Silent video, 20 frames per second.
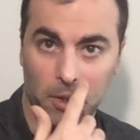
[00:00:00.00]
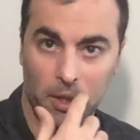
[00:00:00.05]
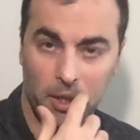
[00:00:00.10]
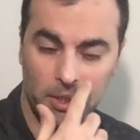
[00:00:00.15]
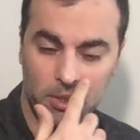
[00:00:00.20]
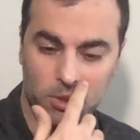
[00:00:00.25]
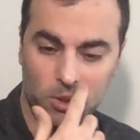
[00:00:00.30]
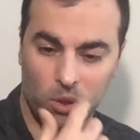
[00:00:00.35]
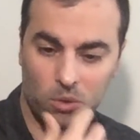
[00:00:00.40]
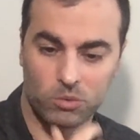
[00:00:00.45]

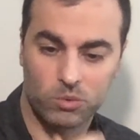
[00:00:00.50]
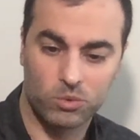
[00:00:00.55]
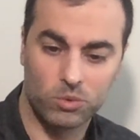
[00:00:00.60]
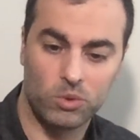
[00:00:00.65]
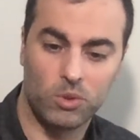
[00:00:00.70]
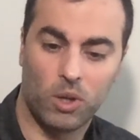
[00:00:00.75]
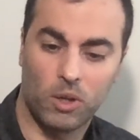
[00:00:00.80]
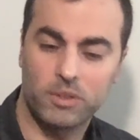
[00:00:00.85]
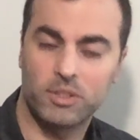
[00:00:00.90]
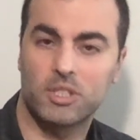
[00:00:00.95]
So do
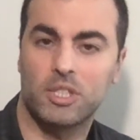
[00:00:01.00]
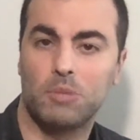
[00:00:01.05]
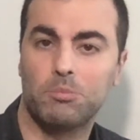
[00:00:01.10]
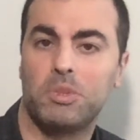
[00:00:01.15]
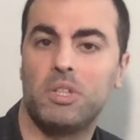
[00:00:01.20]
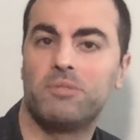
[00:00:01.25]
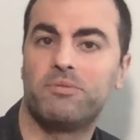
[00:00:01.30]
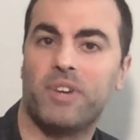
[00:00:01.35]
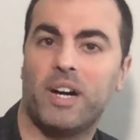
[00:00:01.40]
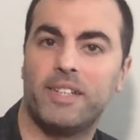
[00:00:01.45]
not
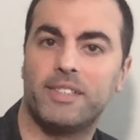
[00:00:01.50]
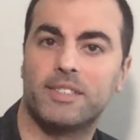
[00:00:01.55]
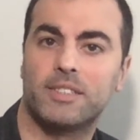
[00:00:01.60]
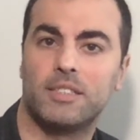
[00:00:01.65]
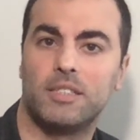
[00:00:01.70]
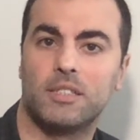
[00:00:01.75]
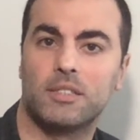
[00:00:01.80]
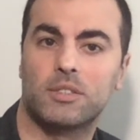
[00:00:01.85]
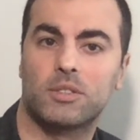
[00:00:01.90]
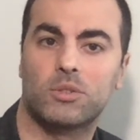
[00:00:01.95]
simplify
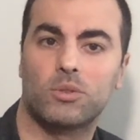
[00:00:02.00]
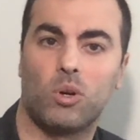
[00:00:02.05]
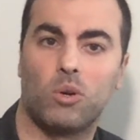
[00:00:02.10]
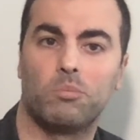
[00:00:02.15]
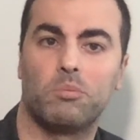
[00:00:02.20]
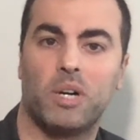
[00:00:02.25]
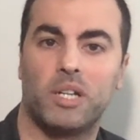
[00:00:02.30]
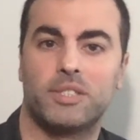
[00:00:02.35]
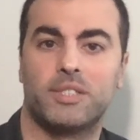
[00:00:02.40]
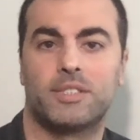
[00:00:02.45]
things so
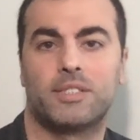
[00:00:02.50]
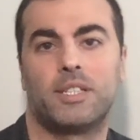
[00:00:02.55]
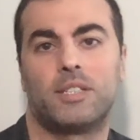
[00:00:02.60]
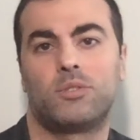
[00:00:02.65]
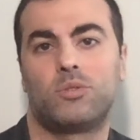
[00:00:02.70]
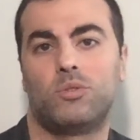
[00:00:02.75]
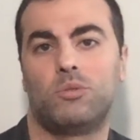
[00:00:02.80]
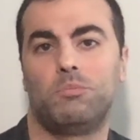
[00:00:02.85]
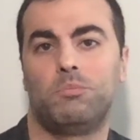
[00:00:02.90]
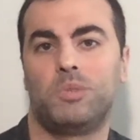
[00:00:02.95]
much that
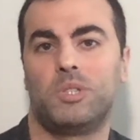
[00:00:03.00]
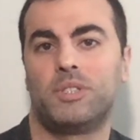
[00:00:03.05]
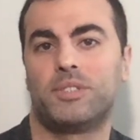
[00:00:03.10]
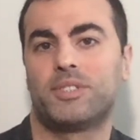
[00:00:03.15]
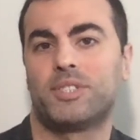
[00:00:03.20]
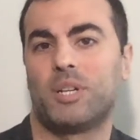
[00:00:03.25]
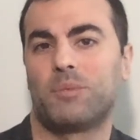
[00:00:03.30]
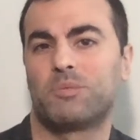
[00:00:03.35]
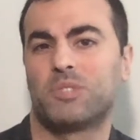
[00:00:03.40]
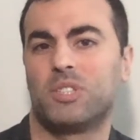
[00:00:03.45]
you build
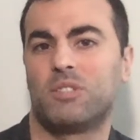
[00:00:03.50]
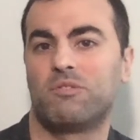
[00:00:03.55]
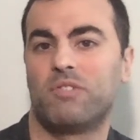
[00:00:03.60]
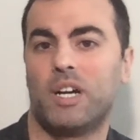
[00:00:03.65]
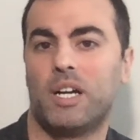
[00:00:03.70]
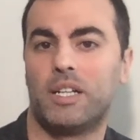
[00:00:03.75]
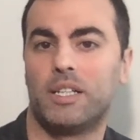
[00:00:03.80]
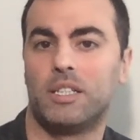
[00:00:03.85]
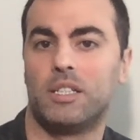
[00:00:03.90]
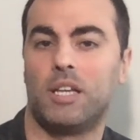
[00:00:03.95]
something
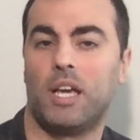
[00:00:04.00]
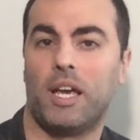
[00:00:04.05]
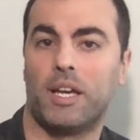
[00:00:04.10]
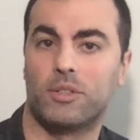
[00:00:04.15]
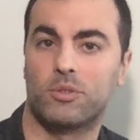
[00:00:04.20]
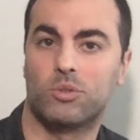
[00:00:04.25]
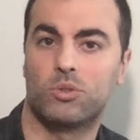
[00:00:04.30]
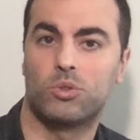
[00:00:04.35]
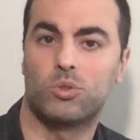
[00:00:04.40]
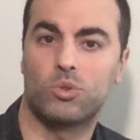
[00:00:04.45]
very
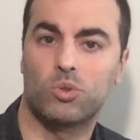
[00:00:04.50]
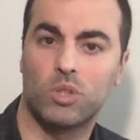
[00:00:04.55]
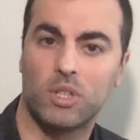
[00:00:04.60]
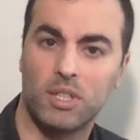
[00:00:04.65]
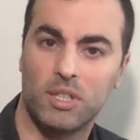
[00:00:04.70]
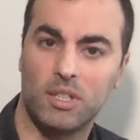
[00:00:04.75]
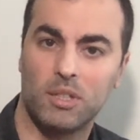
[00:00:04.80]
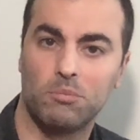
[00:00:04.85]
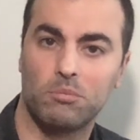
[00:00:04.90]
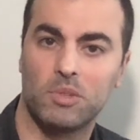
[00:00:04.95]

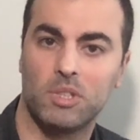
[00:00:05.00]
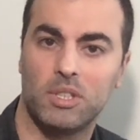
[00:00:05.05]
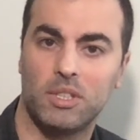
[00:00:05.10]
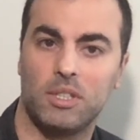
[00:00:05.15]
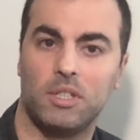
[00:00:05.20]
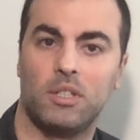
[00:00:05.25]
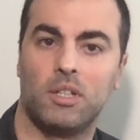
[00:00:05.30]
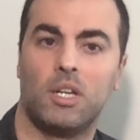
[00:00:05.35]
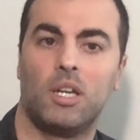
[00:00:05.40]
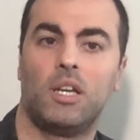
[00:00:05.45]

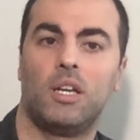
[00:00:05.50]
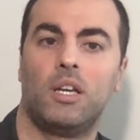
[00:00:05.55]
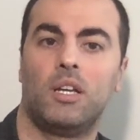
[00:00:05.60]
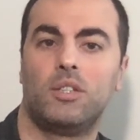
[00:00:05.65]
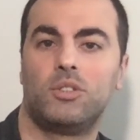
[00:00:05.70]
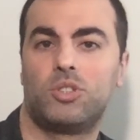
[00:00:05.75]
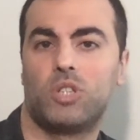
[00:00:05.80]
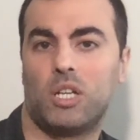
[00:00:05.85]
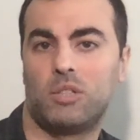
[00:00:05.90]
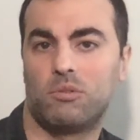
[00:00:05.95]
extremely
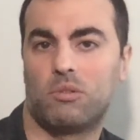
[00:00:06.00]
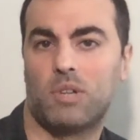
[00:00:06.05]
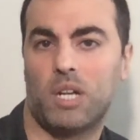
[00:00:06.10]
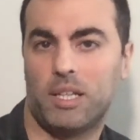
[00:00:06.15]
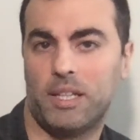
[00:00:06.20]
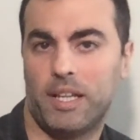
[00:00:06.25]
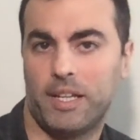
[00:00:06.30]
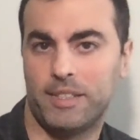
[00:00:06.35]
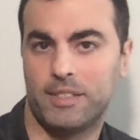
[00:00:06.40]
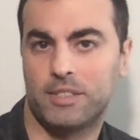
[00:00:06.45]

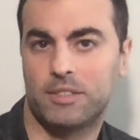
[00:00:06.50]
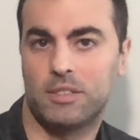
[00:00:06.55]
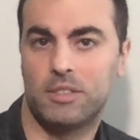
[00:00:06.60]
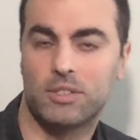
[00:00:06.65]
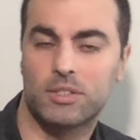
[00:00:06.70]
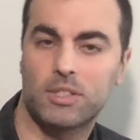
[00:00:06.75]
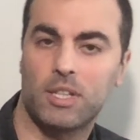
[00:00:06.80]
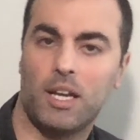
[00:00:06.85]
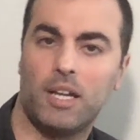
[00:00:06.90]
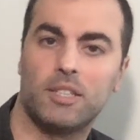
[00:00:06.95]
generalized.
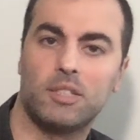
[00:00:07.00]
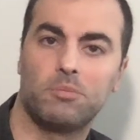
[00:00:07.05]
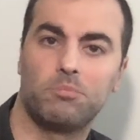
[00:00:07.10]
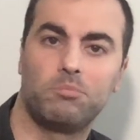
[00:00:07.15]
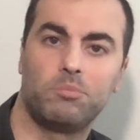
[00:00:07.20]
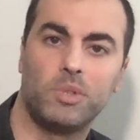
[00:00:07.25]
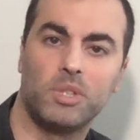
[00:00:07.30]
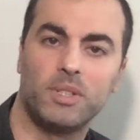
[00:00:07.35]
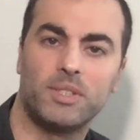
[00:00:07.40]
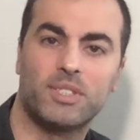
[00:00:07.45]
Instead,
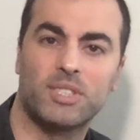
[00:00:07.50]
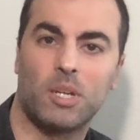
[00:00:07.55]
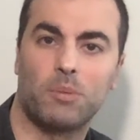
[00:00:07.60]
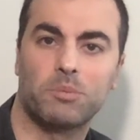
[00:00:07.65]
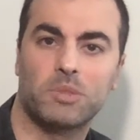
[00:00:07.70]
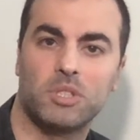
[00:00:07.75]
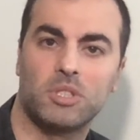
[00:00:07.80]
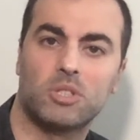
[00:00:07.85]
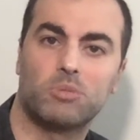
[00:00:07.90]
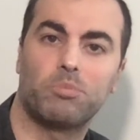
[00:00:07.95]
build
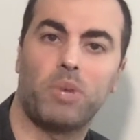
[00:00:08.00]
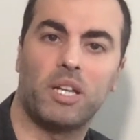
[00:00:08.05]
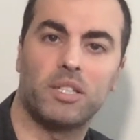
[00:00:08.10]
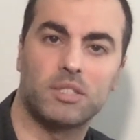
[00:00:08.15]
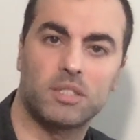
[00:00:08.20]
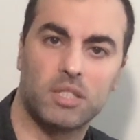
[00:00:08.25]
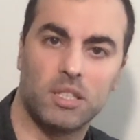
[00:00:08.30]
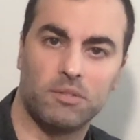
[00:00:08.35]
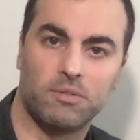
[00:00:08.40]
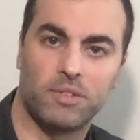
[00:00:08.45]
something
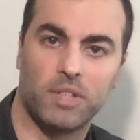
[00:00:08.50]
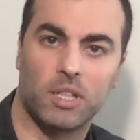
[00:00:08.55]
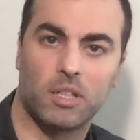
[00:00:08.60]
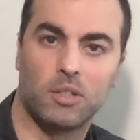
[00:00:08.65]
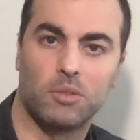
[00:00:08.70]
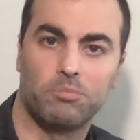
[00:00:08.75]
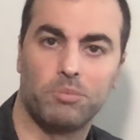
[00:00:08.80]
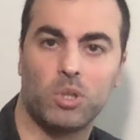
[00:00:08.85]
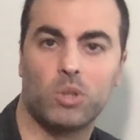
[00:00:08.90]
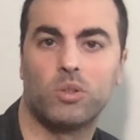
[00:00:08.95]
specific,
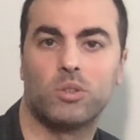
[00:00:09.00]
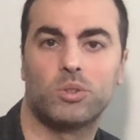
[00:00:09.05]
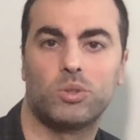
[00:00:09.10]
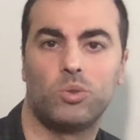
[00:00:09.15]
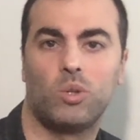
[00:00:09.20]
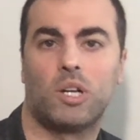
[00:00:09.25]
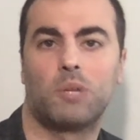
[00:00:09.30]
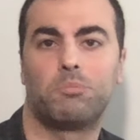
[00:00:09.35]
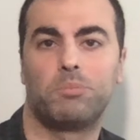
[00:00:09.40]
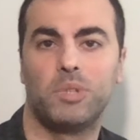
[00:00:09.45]
because you
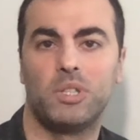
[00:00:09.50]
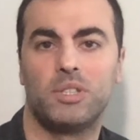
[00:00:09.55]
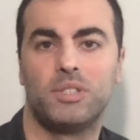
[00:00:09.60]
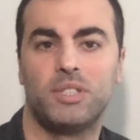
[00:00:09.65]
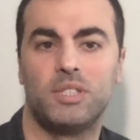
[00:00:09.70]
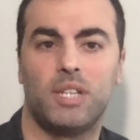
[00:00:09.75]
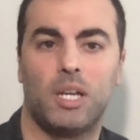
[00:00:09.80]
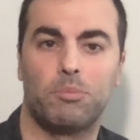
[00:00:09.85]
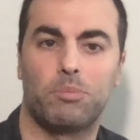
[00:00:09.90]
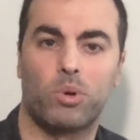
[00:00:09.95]
are
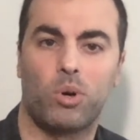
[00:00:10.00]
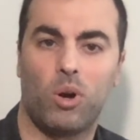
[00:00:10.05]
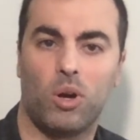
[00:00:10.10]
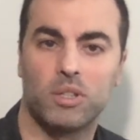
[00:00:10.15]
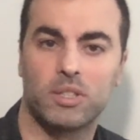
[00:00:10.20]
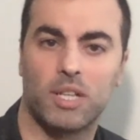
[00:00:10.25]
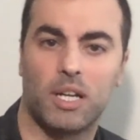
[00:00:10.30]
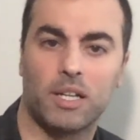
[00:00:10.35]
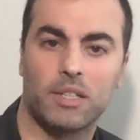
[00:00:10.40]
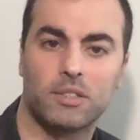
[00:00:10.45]
building a
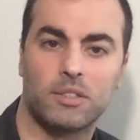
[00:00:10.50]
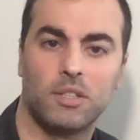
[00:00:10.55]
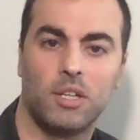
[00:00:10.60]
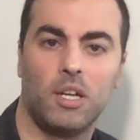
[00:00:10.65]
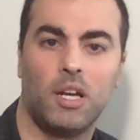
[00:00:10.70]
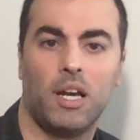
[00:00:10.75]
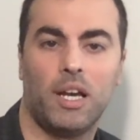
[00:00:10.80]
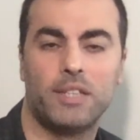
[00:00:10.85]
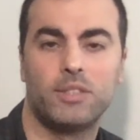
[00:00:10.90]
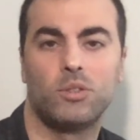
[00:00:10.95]
product
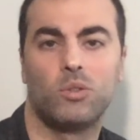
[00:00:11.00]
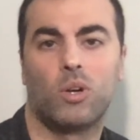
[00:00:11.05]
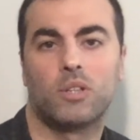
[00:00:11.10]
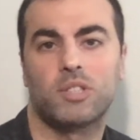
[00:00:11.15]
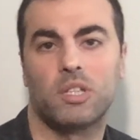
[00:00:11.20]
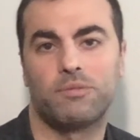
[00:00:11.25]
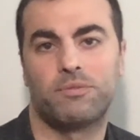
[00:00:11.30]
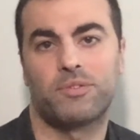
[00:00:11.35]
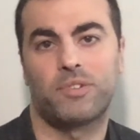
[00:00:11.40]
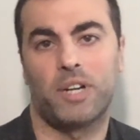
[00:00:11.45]
and not a
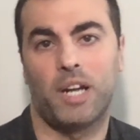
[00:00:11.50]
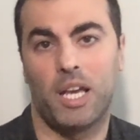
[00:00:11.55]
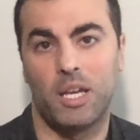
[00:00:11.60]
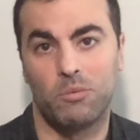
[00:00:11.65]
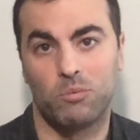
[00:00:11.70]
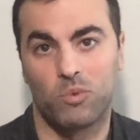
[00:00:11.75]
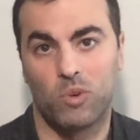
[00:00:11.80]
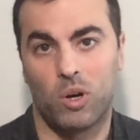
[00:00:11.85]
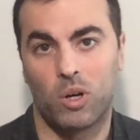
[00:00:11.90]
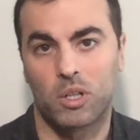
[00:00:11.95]

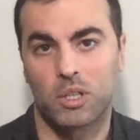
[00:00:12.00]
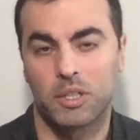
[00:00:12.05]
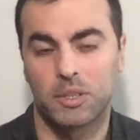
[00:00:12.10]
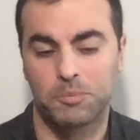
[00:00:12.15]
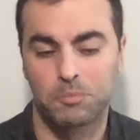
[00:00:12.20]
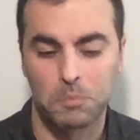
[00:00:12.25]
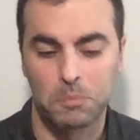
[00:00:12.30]
framework.